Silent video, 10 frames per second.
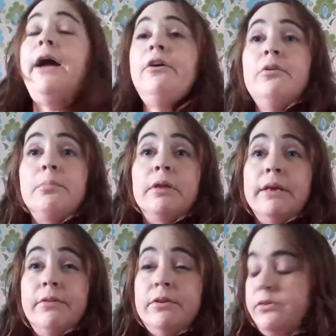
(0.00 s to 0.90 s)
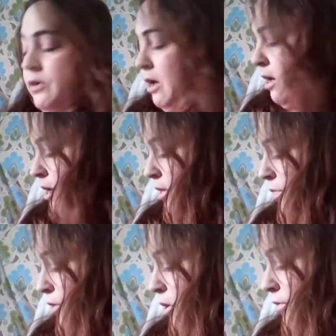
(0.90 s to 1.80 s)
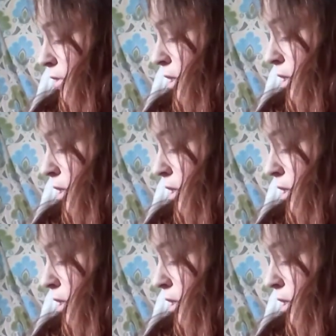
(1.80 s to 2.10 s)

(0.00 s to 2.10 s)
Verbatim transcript: I couldn't believe it. I thought